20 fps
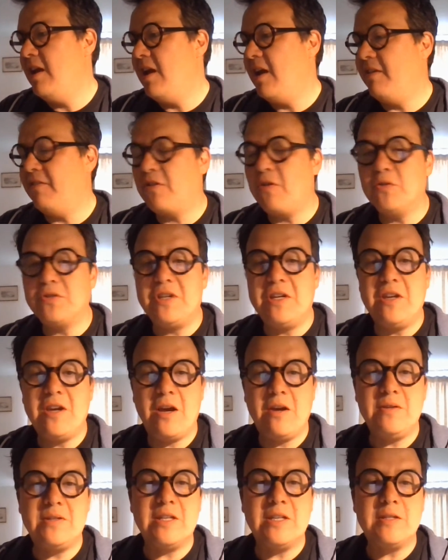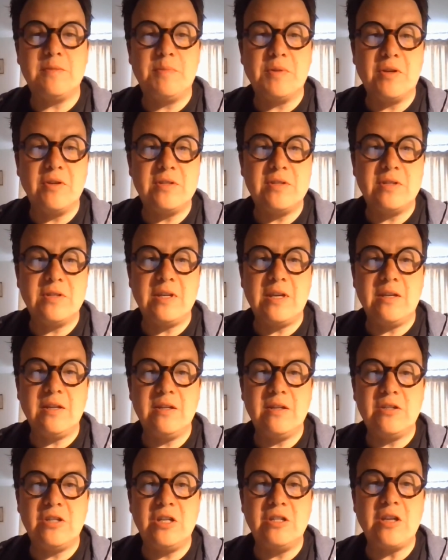And of course, he knows this because
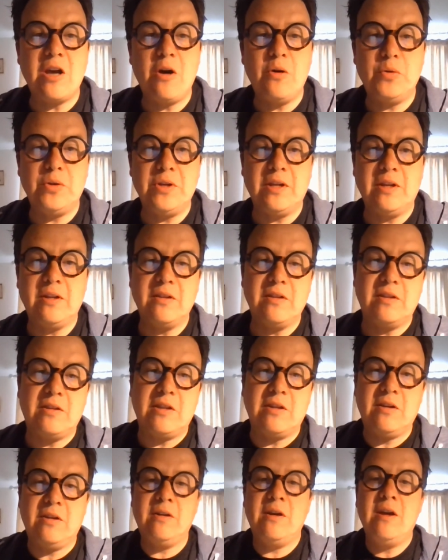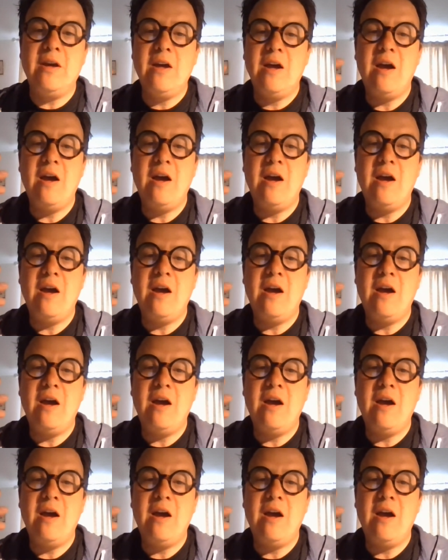she's holding the